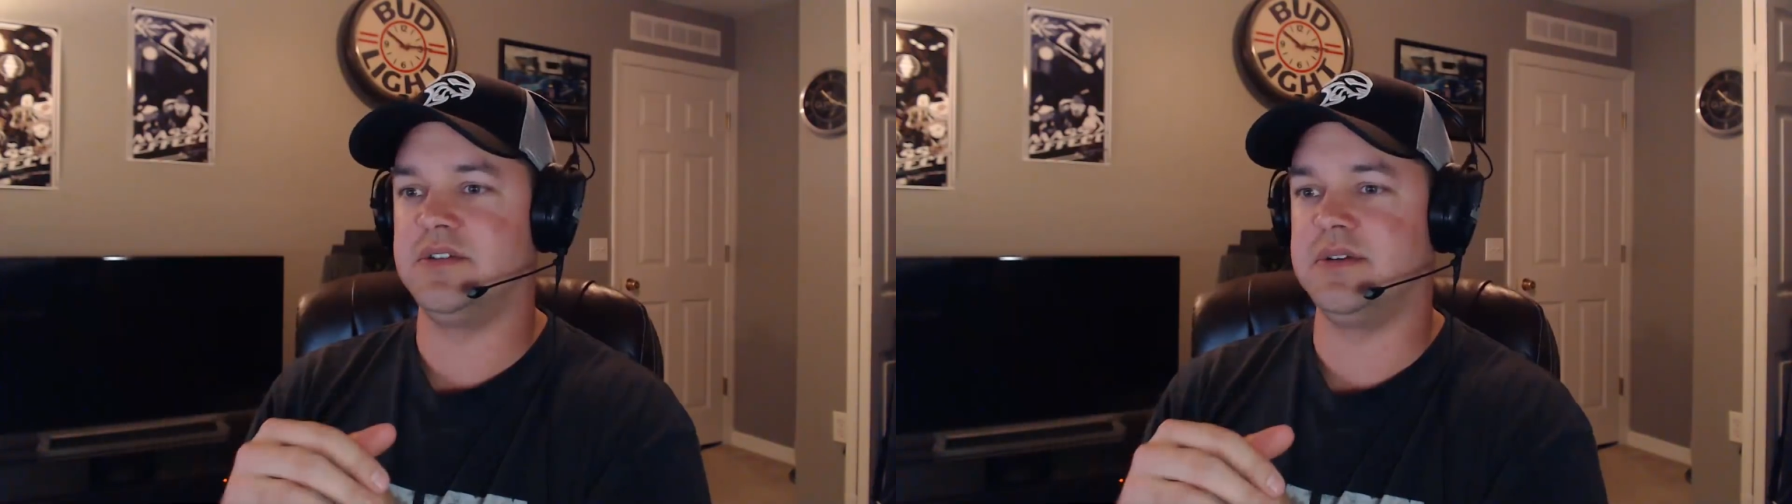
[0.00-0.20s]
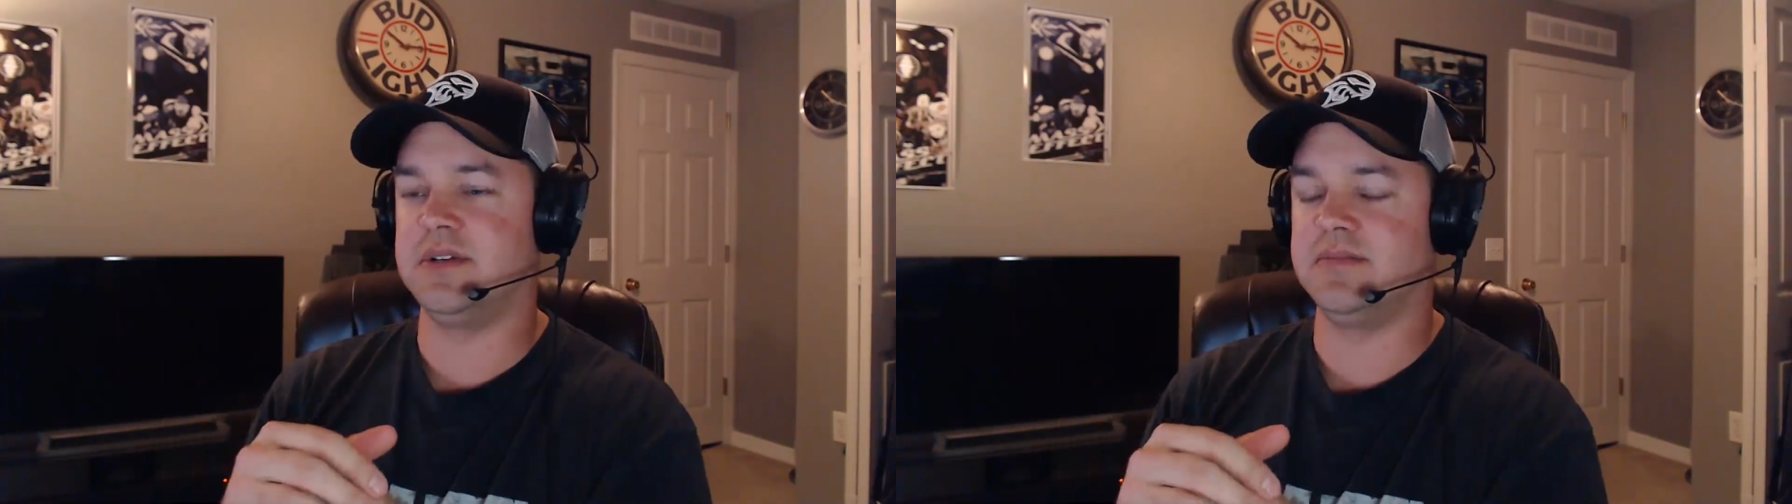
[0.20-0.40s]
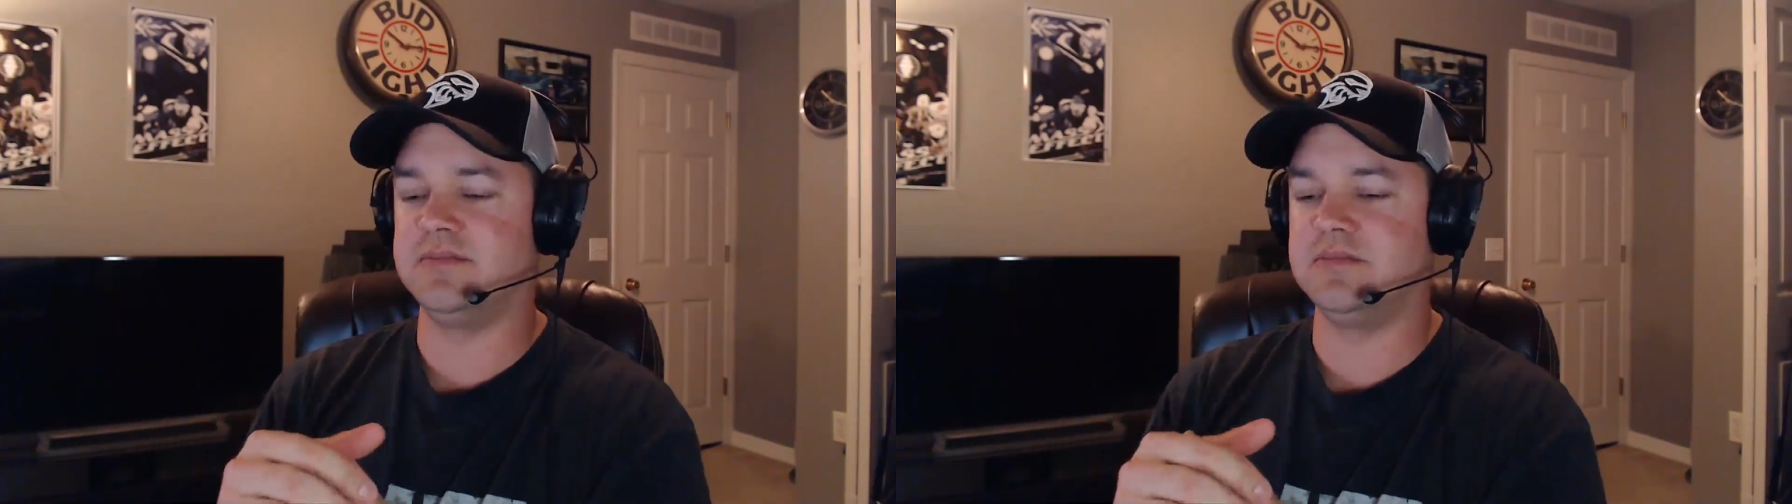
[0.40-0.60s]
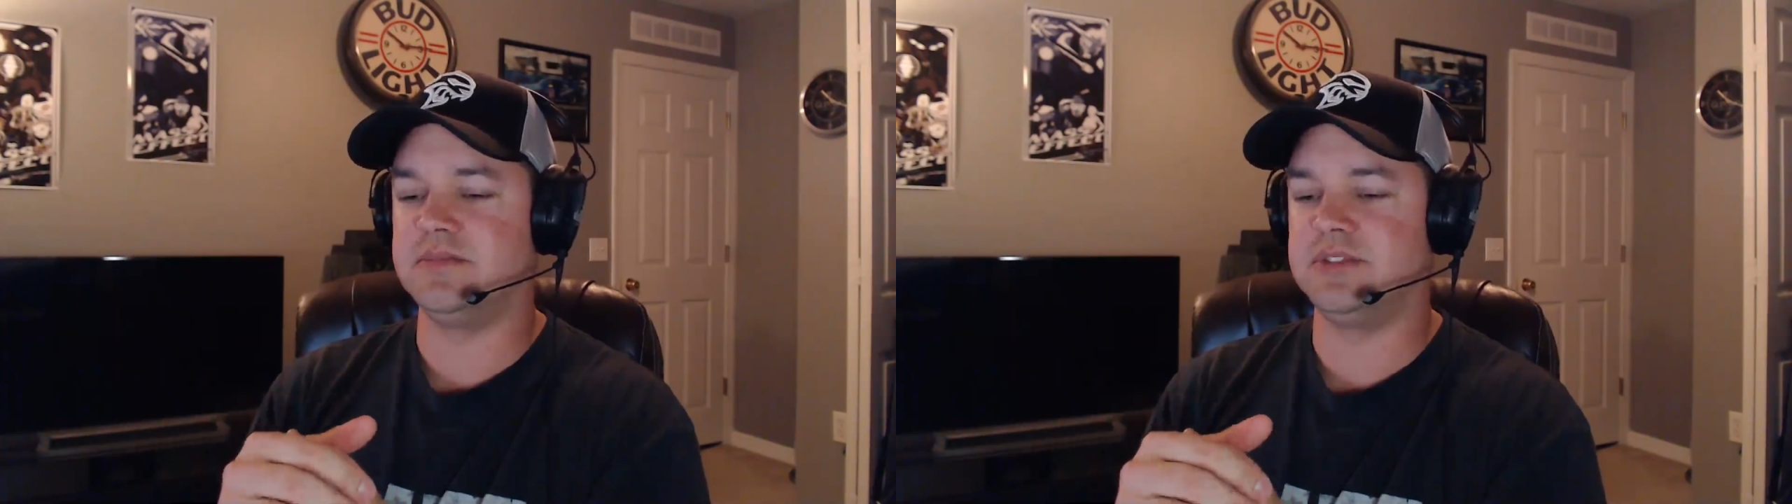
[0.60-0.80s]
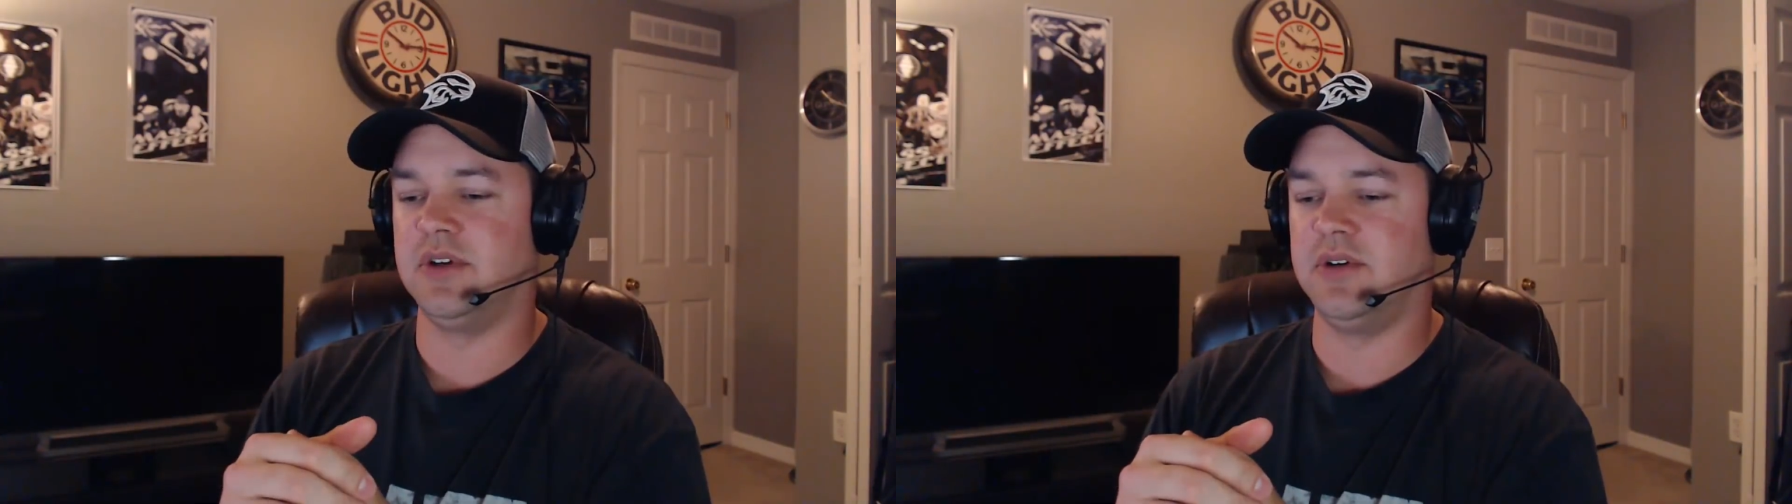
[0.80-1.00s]
to it.
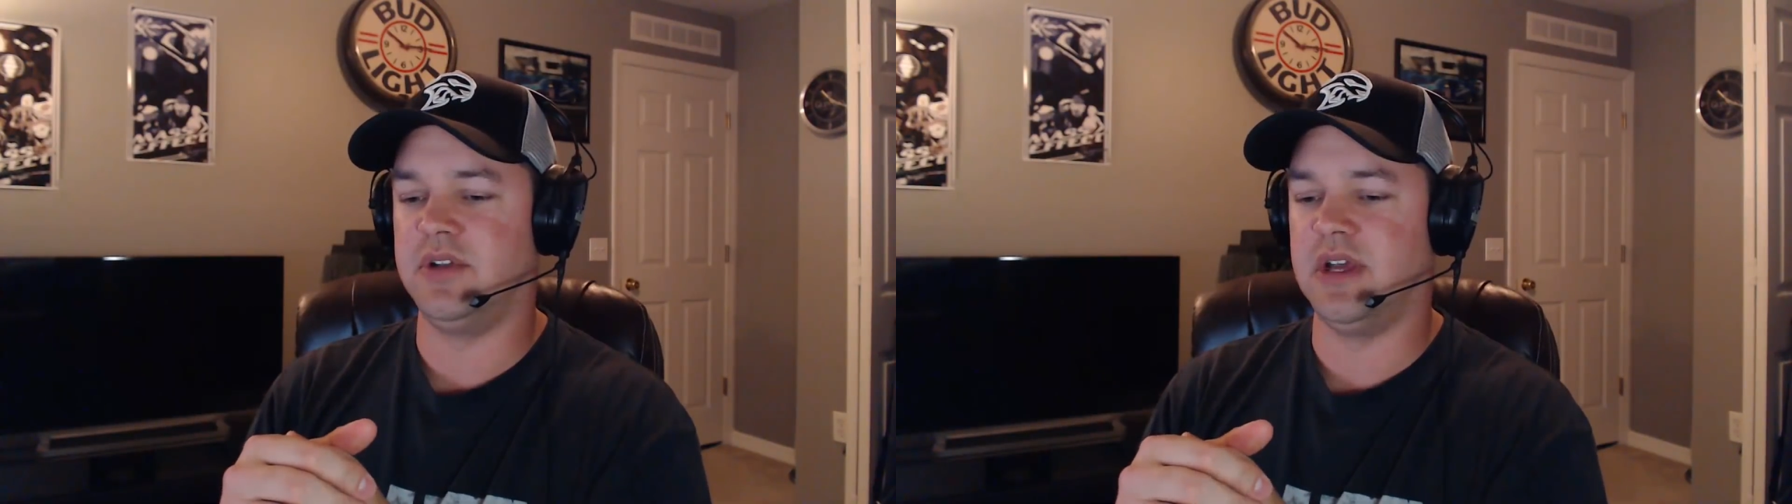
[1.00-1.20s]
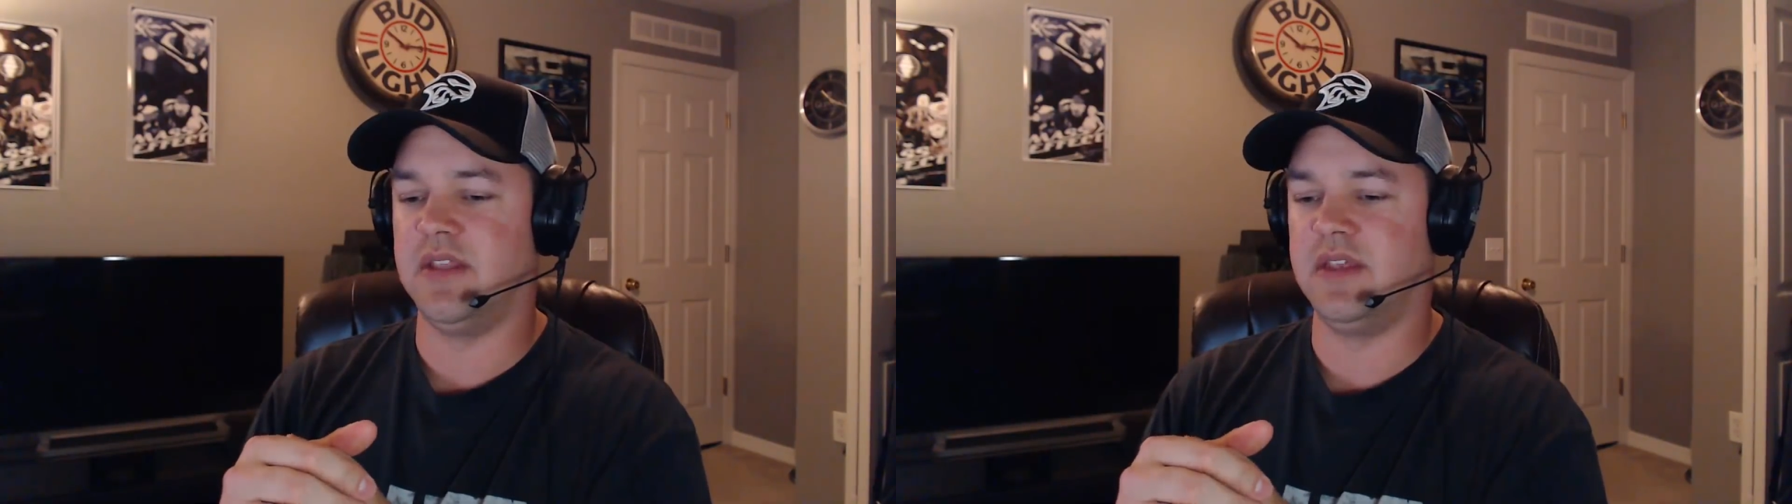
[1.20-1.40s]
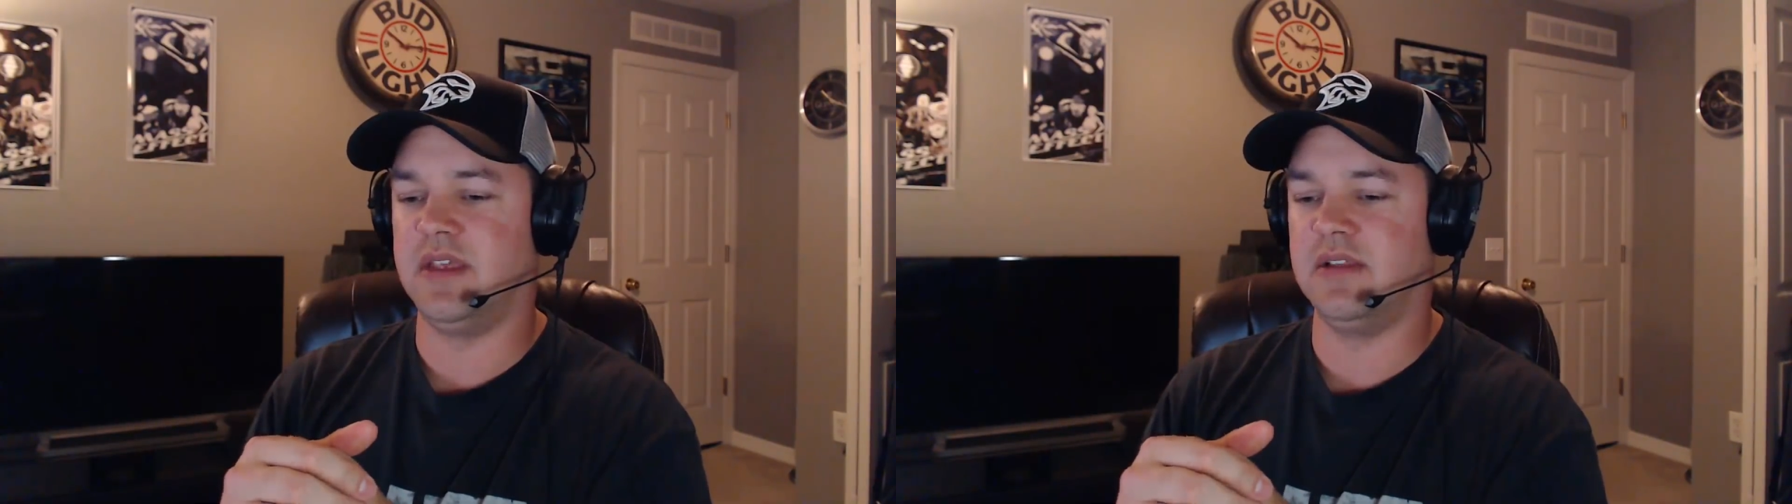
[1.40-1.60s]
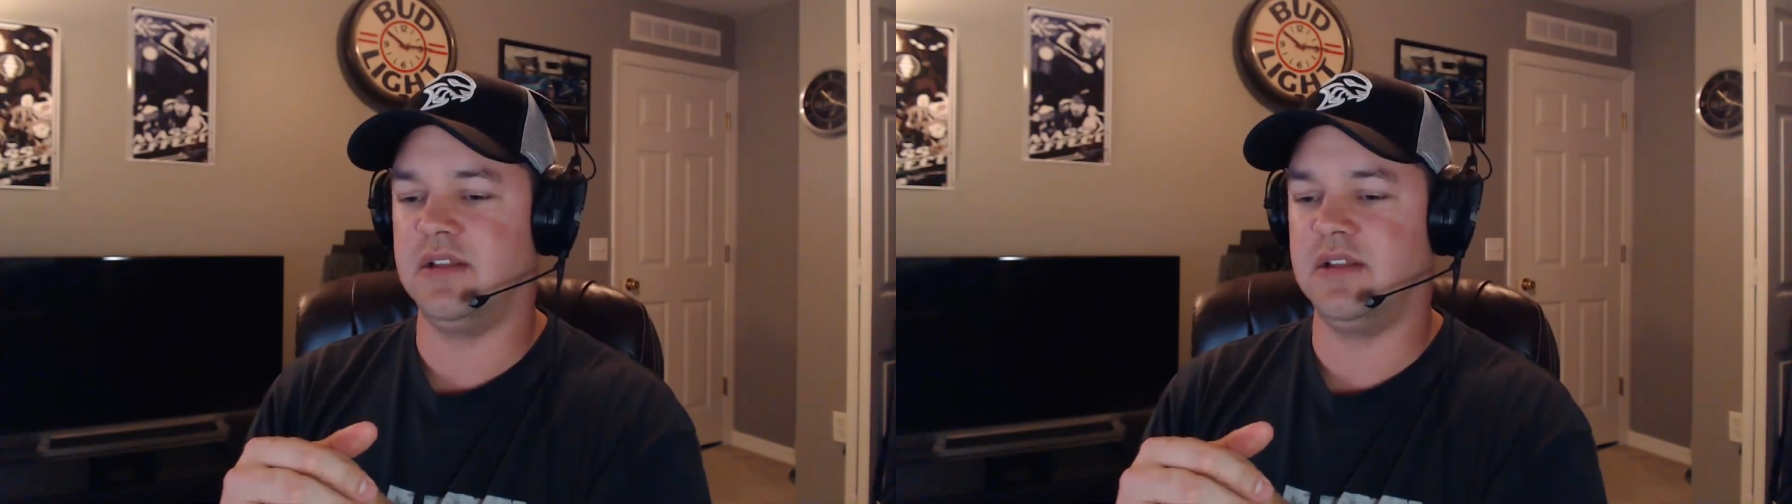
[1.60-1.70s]
So you got to think,